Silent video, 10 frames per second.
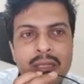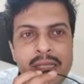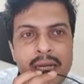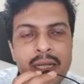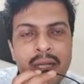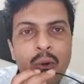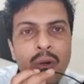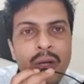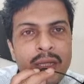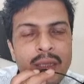residing
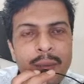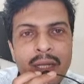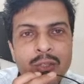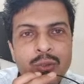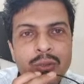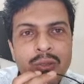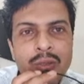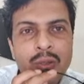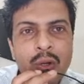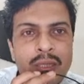only in the magnitude,
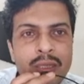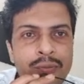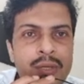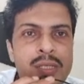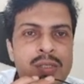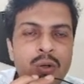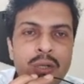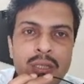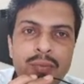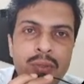not in the phase,
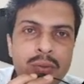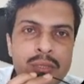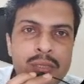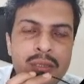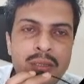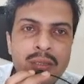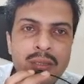not in the frequency.